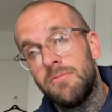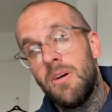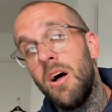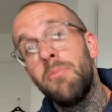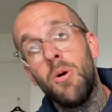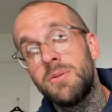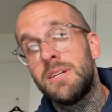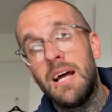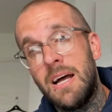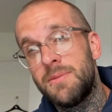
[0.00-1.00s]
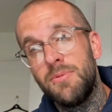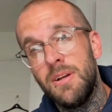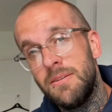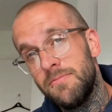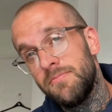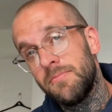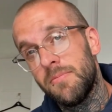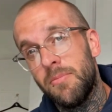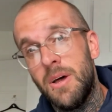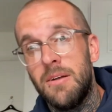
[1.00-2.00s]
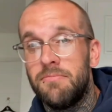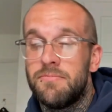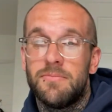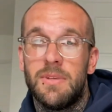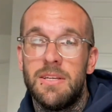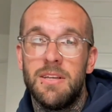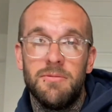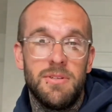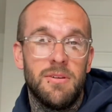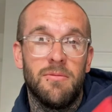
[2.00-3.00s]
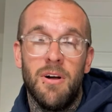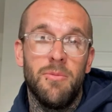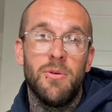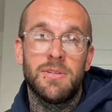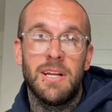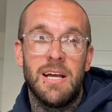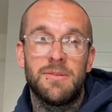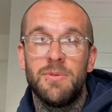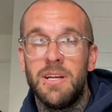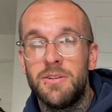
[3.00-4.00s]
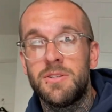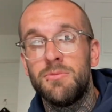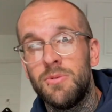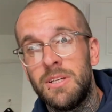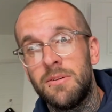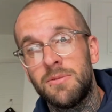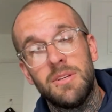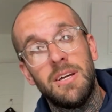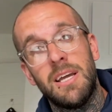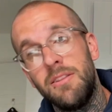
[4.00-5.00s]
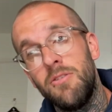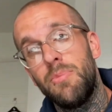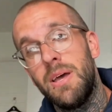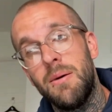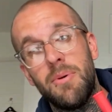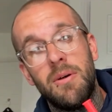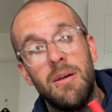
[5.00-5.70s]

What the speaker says: I'm always going to aspirate. But it's up to you. I'm always going to aspirate and use small needles. I get no pip.